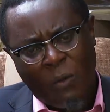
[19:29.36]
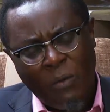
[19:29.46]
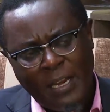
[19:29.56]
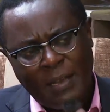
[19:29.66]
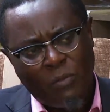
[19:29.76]

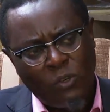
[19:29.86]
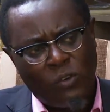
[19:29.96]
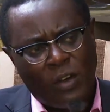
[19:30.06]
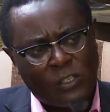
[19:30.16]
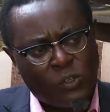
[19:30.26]
William
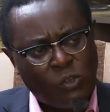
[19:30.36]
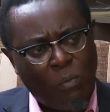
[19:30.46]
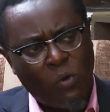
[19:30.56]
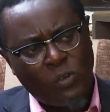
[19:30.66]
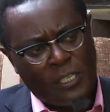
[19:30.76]
Ruto has
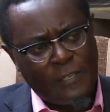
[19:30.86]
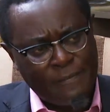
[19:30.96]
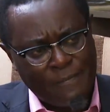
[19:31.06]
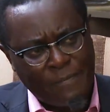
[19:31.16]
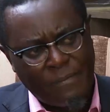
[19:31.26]
also bolted.
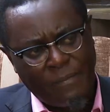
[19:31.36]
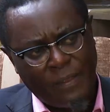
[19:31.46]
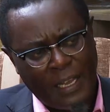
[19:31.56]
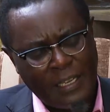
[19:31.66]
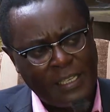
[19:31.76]

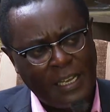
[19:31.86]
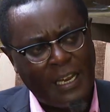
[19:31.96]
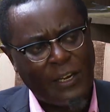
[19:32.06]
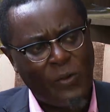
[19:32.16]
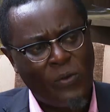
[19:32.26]
And he
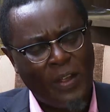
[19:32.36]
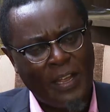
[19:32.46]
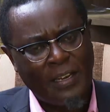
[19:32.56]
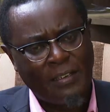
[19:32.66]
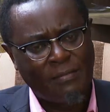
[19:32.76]
said, I'll go
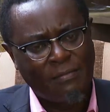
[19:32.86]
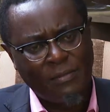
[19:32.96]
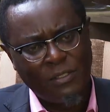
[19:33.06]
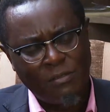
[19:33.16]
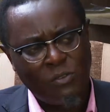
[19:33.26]
and
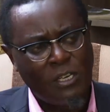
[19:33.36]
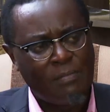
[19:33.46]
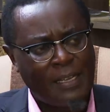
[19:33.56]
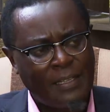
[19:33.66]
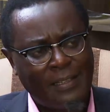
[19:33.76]
do
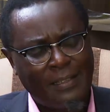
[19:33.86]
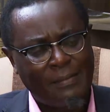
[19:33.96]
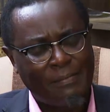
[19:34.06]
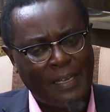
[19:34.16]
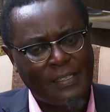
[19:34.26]
it
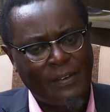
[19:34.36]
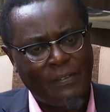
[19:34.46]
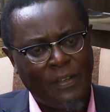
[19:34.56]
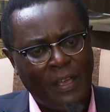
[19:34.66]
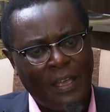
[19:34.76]

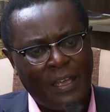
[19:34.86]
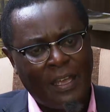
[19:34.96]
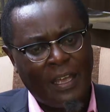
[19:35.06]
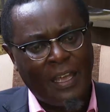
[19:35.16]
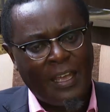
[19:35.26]
myself.
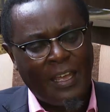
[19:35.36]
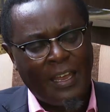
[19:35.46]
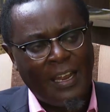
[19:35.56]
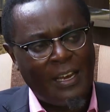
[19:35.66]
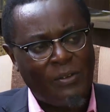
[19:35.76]

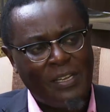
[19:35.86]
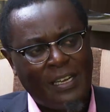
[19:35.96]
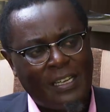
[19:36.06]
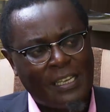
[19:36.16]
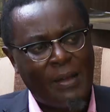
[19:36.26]
Raila
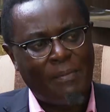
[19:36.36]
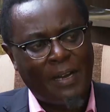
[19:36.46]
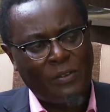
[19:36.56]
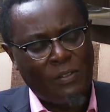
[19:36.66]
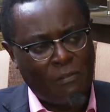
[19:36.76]
Odinga has come
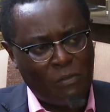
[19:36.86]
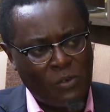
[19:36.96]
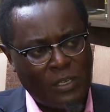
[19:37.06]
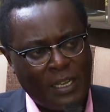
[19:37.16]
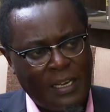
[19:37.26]
back to the
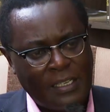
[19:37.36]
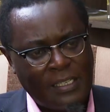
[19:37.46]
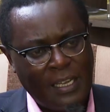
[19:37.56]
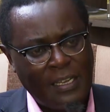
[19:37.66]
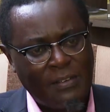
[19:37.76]
fold, and he
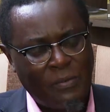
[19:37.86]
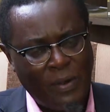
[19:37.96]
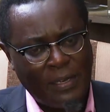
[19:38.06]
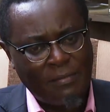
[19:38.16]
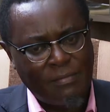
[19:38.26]
said,
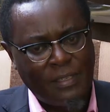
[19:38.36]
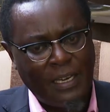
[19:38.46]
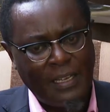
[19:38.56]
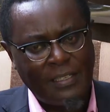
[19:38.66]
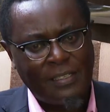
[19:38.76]
well,
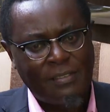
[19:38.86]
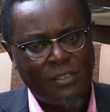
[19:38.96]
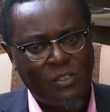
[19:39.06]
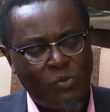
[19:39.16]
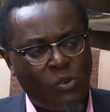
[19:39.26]
let's
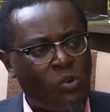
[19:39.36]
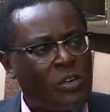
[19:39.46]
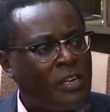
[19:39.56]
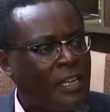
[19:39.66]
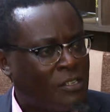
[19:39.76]
do
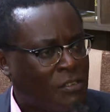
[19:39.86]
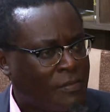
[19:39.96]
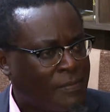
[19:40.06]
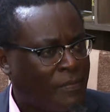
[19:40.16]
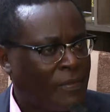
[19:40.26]

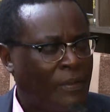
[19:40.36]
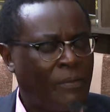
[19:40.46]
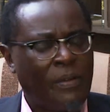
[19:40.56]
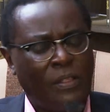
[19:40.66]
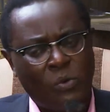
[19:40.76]
co-creation
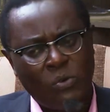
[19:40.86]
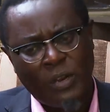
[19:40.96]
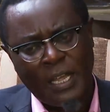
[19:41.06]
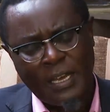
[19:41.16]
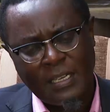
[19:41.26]
with
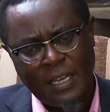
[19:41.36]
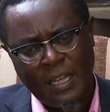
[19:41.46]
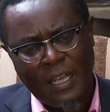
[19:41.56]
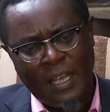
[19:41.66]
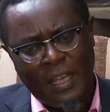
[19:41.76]
Uhuru Kenyatta.
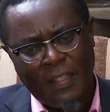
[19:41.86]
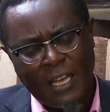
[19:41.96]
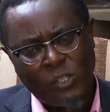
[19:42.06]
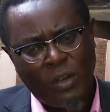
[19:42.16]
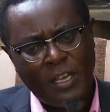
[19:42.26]
And
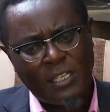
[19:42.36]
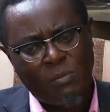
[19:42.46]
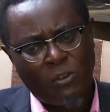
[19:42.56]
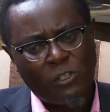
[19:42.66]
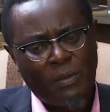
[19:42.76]
that's why
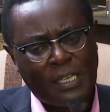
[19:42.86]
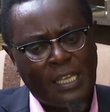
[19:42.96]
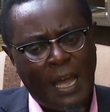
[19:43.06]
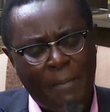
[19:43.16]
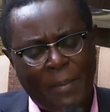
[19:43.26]
his
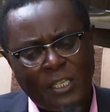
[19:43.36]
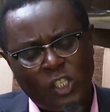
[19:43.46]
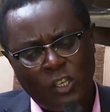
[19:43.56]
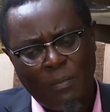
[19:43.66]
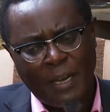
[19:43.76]
prospects are
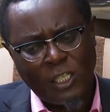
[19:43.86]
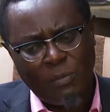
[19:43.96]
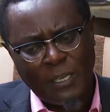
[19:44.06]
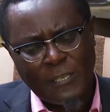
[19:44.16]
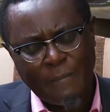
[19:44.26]
much,
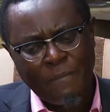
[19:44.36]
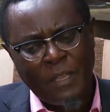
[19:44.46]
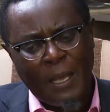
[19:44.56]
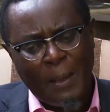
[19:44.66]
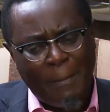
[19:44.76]
much better.
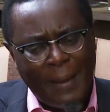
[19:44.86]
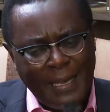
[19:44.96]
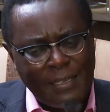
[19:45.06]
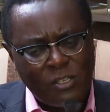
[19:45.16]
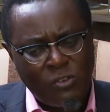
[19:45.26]

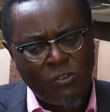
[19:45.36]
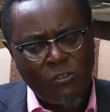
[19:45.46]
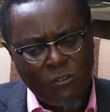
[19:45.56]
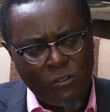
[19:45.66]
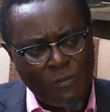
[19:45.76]
Mike
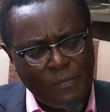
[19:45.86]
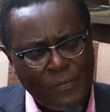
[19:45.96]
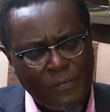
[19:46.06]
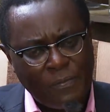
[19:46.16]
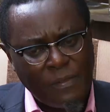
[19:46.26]
Sonko
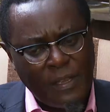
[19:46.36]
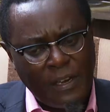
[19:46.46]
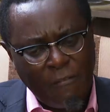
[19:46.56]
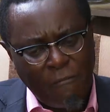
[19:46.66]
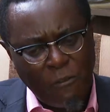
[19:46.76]

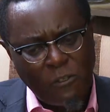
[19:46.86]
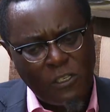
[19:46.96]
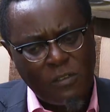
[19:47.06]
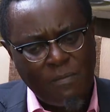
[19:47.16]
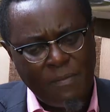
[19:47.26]

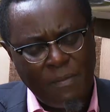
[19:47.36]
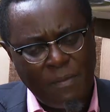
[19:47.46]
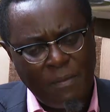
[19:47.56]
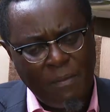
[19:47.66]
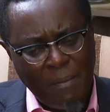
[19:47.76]
refused
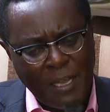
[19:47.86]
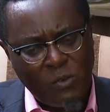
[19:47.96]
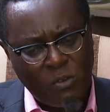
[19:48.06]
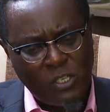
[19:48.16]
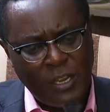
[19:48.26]

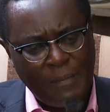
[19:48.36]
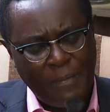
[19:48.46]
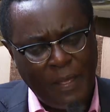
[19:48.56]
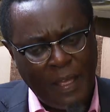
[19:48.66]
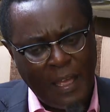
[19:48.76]
mentorship,
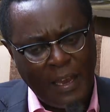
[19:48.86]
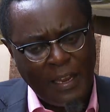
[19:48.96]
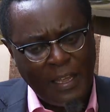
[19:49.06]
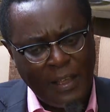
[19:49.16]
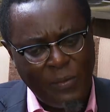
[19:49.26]

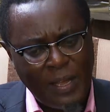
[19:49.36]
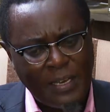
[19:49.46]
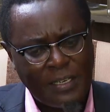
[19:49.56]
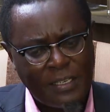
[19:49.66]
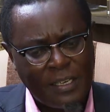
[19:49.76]
and he
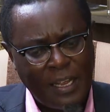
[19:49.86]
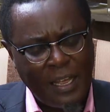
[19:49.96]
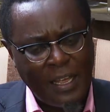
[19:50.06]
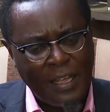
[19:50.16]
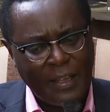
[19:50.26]
went
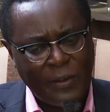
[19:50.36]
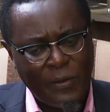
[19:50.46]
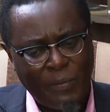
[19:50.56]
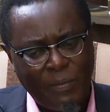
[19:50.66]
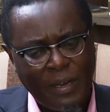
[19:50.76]

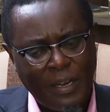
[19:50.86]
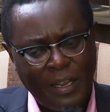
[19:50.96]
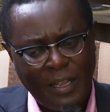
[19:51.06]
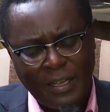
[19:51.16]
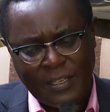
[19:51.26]

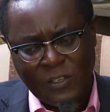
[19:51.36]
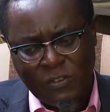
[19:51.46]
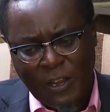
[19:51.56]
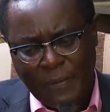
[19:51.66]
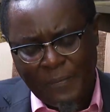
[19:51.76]
completely
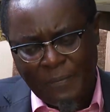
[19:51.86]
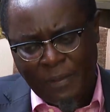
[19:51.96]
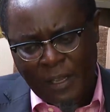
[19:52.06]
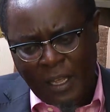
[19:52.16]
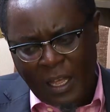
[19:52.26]
astray,
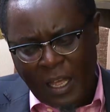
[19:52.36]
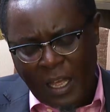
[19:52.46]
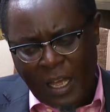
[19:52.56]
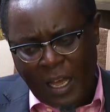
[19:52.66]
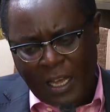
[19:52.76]

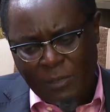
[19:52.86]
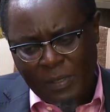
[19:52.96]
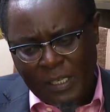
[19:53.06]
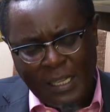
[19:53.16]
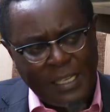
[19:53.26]

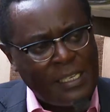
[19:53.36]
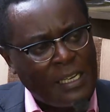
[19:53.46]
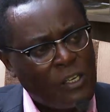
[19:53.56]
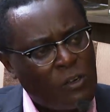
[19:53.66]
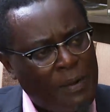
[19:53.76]
especially the
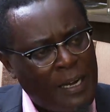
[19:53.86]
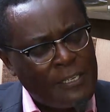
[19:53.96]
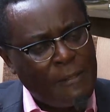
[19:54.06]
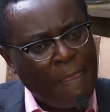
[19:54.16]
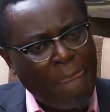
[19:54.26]
technical
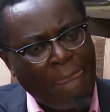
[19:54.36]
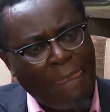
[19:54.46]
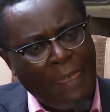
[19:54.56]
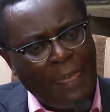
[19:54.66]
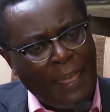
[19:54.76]
part.
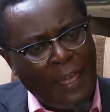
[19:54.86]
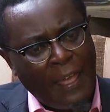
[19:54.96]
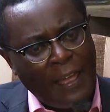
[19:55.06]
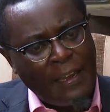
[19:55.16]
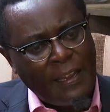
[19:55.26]

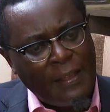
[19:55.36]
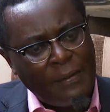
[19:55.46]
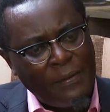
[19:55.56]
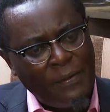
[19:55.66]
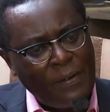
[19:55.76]
And
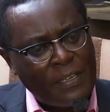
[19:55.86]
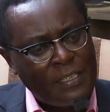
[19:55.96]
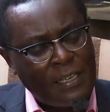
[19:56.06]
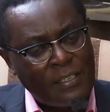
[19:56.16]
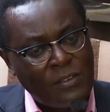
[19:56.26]
Uhuru
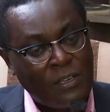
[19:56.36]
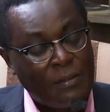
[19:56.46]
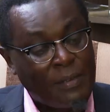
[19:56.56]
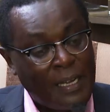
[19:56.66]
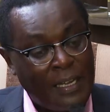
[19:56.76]
has just told
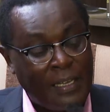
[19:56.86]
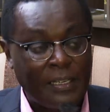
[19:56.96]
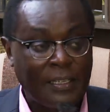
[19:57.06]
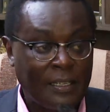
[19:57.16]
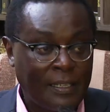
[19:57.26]
him, guy,
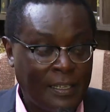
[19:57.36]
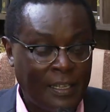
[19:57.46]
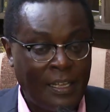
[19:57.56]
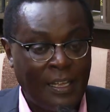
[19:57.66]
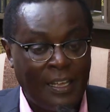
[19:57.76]

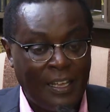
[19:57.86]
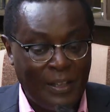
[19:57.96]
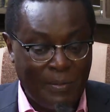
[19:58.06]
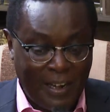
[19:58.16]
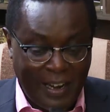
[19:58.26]

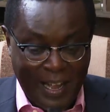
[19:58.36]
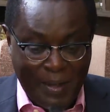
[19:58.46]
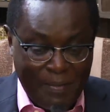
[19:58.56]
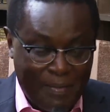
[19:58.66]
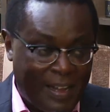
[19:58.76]
you better
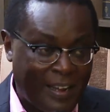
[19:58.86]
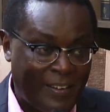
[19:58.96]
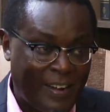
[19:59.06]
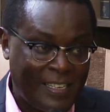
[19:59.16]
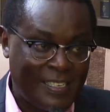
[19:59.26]
come
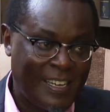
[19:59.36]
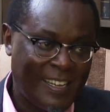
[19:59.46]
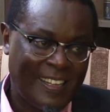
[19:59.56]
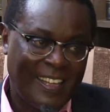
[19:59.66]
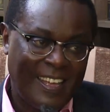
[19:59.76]
back right here.